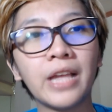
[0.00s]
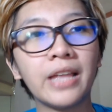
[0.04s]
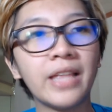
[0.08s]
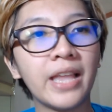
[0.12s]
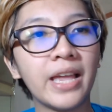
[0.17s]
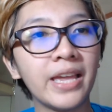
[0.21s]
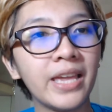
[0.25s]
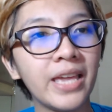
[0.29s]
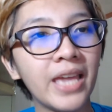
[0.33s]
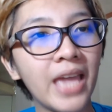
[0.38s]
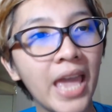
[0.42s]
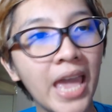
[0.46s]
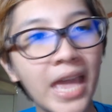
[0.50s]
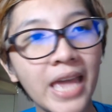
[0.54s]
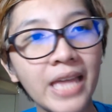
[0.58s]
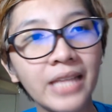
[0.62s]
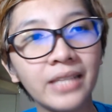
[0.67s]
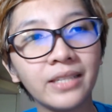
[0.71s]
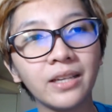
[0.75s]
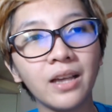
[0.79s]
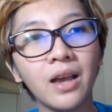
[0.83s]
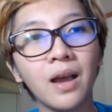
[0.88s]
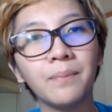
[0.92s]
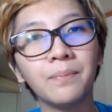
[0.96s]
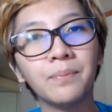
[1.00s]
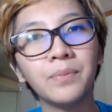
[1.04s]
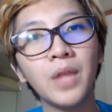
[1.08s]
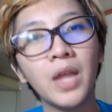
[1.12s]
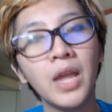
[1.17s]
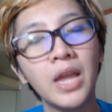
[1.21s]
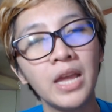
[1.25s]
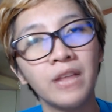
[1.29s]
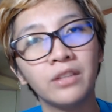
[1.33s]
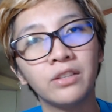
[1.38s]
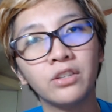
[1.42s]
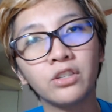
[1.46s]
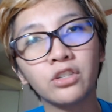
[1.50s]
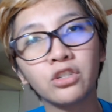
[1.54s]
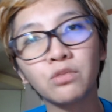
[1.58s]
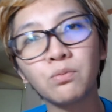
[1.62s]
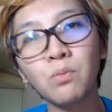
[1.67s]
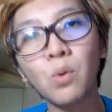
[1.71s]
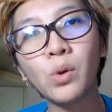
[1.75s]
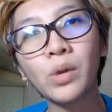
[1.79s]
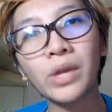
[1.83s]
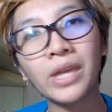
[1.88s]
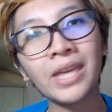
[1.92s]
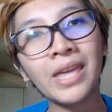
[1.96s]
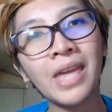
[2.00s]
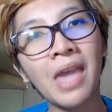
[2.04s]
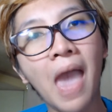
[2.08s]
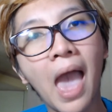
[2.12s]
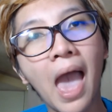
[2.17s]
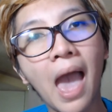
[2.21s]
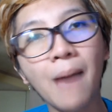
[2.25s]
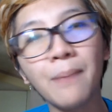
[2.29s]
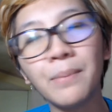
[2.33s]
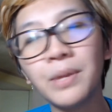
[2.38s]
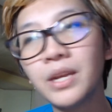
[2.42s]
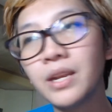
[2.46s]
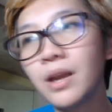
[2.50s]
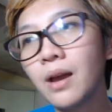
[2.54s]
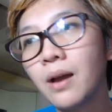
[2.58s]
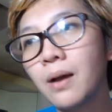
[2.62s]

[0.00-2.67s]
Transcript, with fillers: and I hate um, their smoking habit.